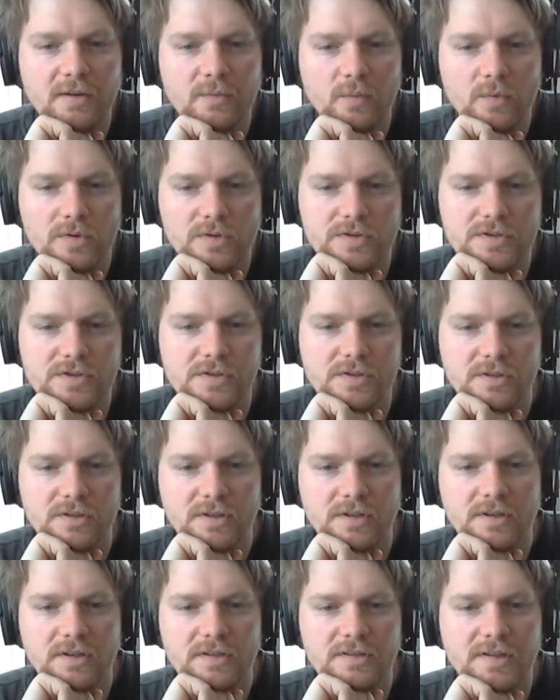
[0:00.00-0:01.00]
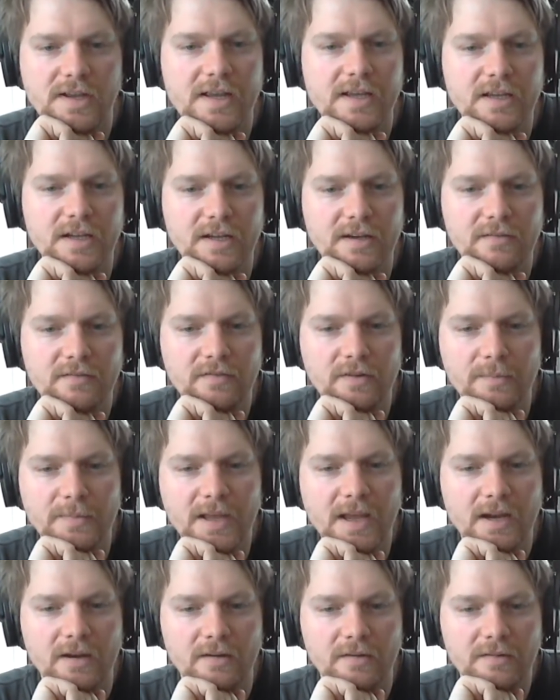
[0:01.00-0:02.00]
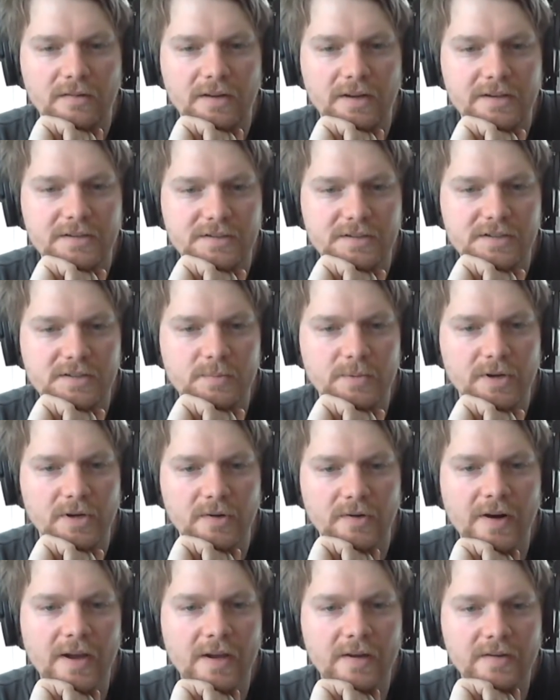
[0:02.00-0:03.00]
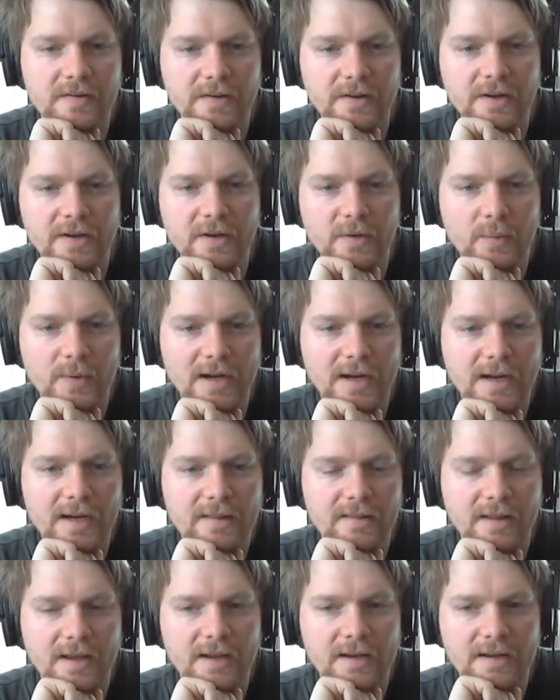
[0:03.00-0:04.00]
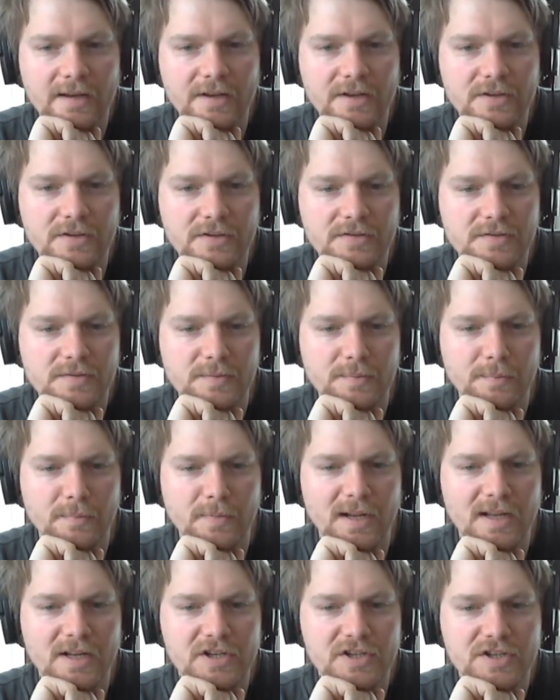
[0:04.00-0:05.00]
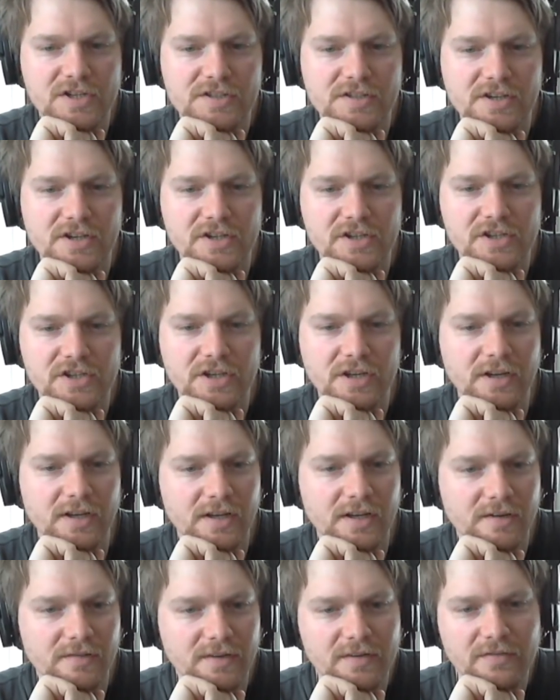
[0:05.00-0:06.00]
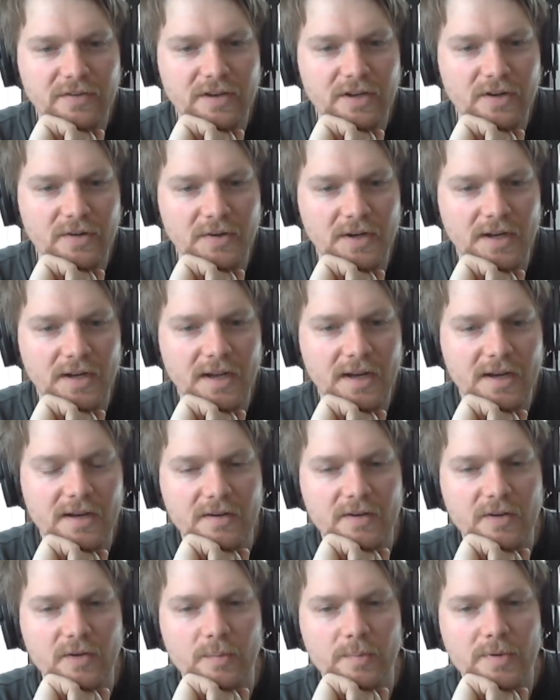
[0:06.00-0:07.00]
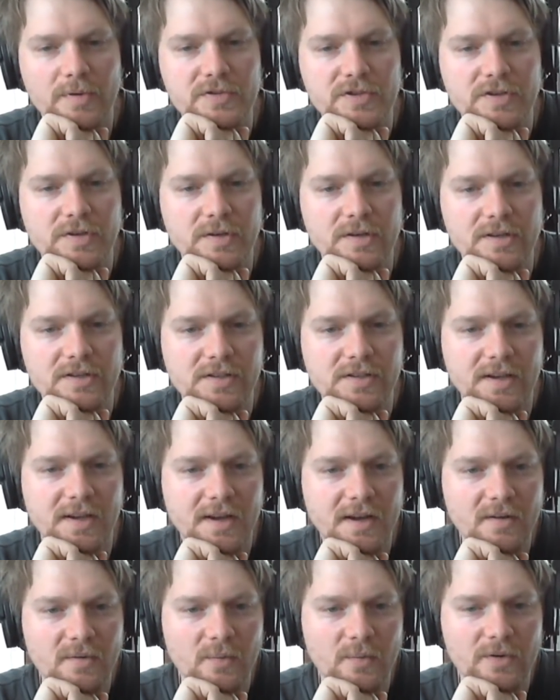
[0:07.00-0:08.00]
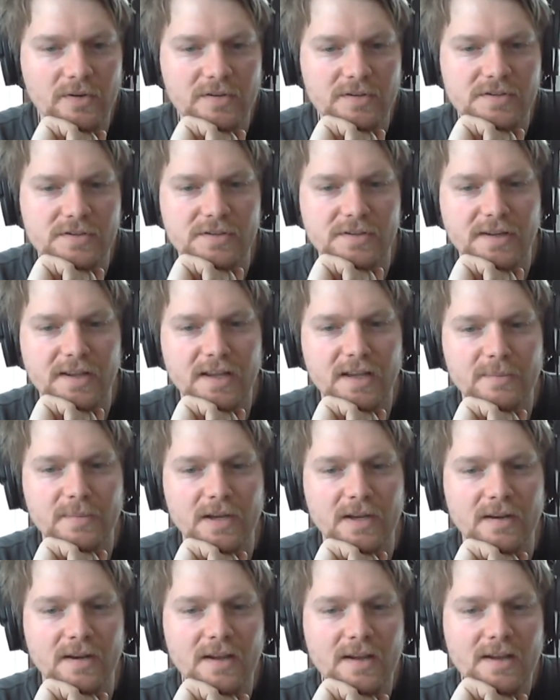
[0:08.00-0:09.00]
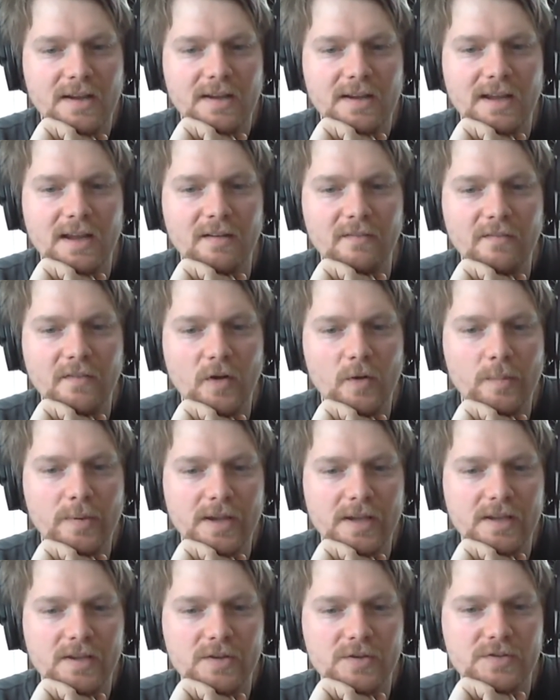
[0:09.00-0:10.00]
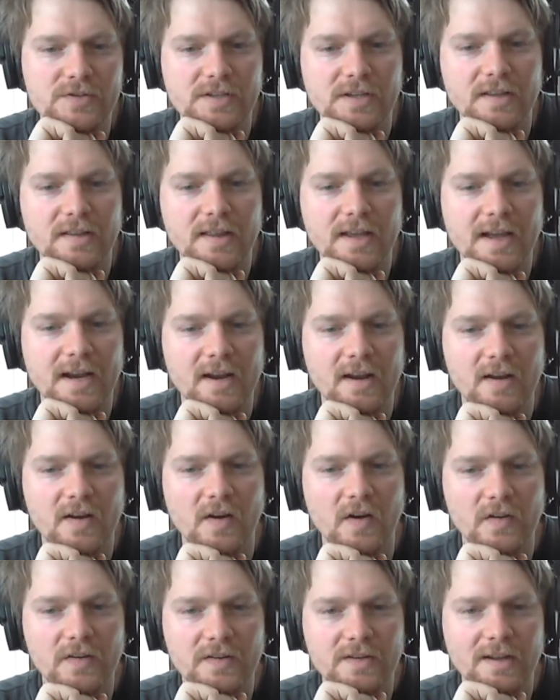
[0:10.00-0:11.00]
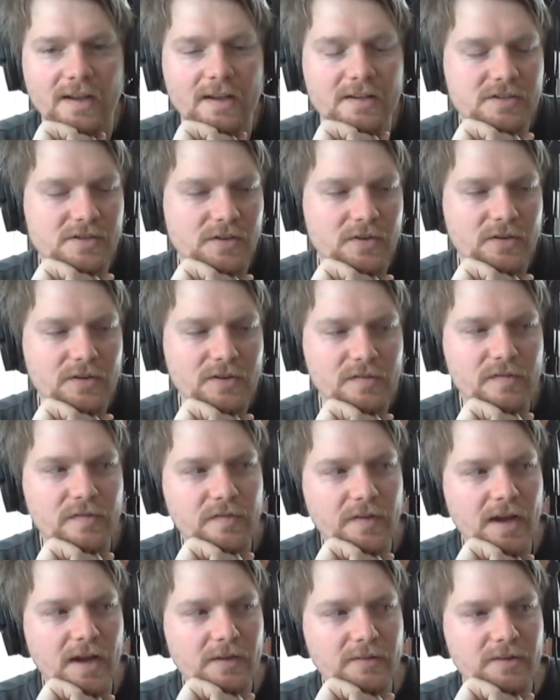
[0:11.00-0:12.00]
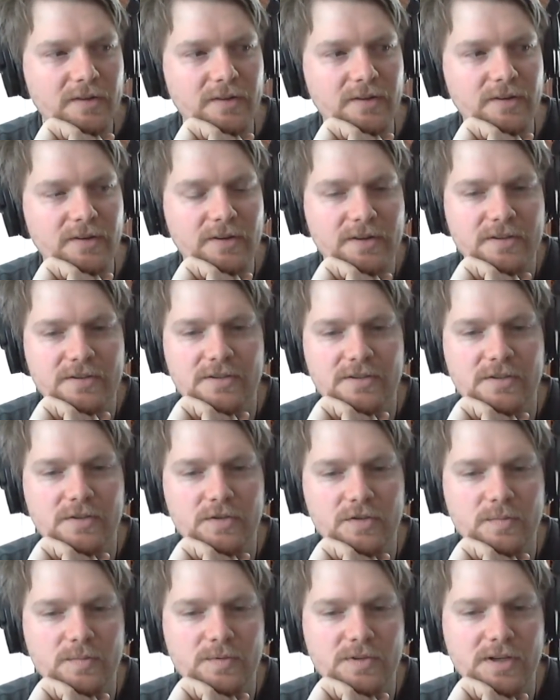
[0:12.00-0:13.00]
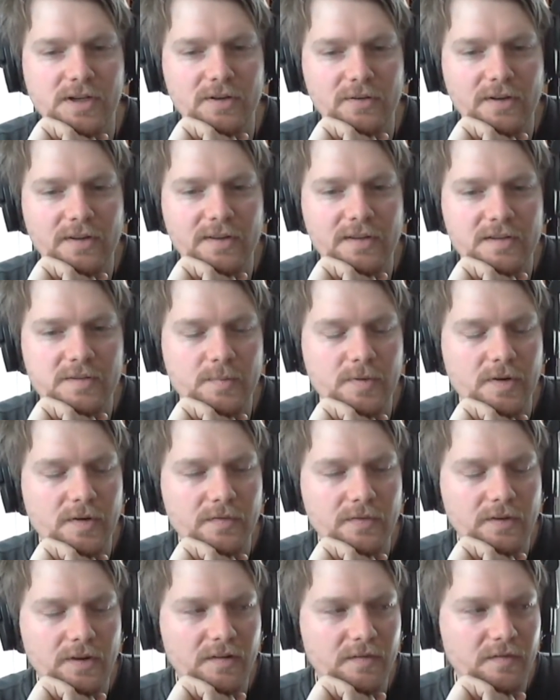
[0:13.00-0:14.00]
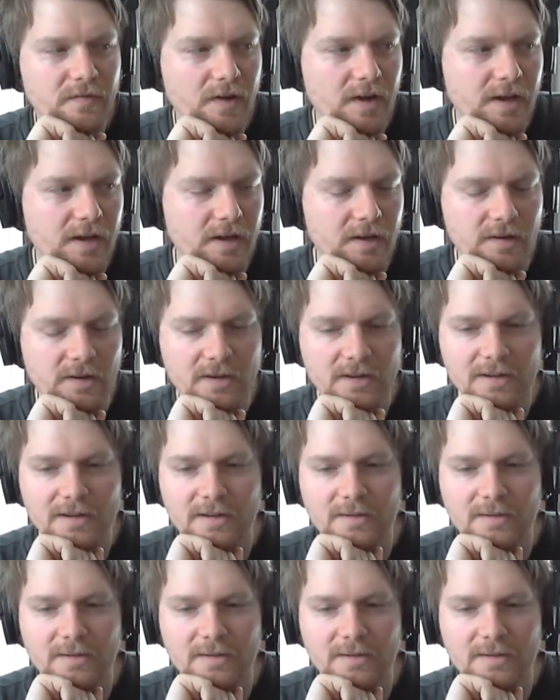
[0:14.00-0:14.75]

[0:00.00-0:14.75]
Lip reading: it was taken from that context and spread around in a way that is malicious and shitty. Even if you don't like No Bullshit, it's like he didn't want his name and info being used in that context. You could have found it on his YouTube channel, and that's perfectly fine.